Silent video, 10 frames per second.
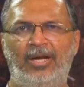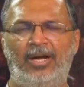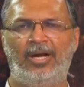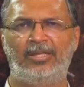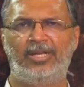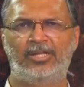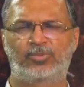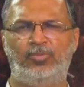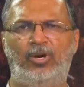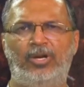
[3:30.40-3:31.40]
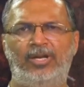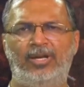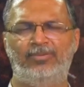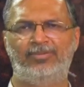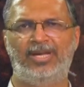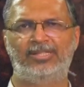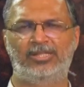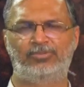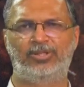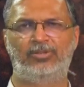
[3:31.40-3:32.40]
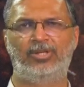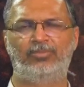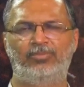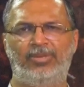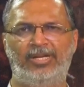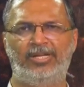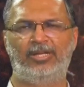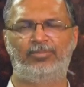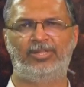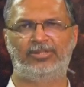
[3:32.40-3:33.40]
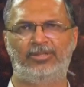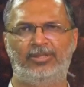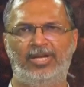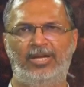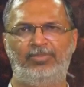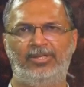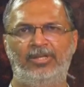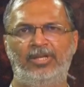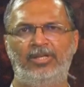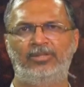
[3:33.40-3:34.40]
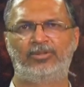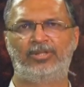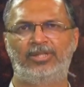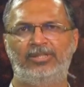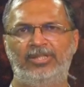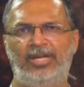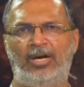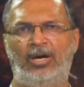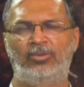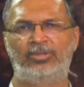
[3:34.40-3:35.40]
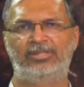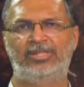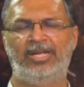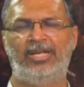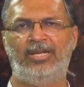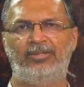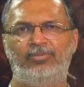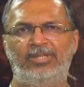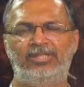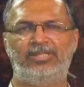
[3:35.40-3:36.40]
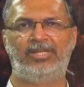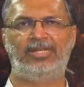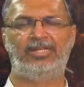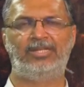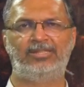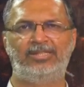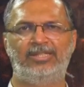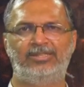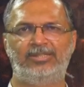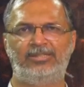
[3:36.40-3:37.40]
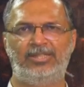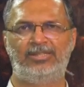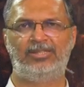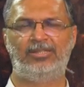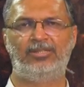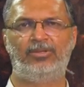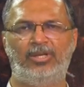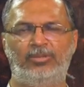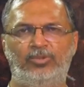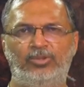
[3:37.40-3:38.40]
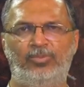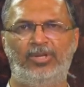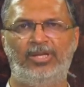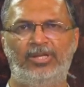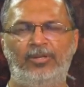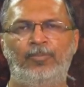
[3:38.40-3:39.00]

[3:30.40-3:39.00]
they are small enough that subsequent breaking up does not happen. So, there is a outer scale at which energy gets injected into the atmosphere,